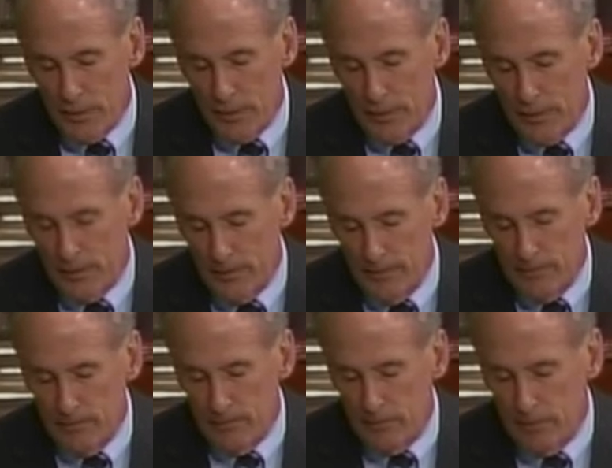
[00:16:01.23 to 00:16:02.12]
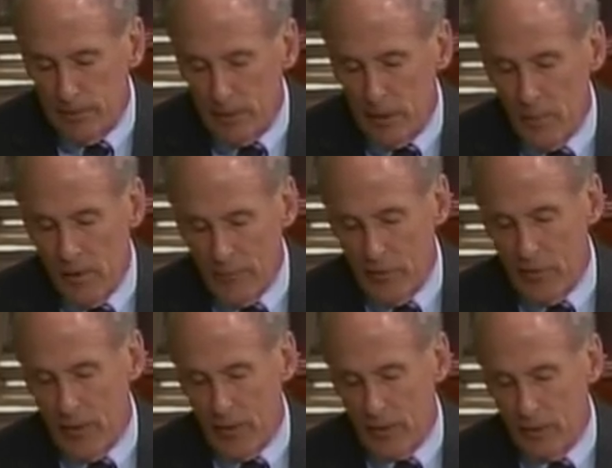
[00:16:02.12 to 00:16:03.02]
and become ever
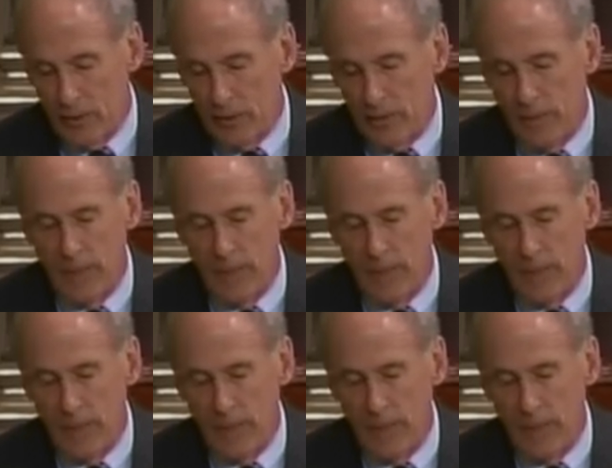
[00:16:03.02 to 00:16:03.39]
darker.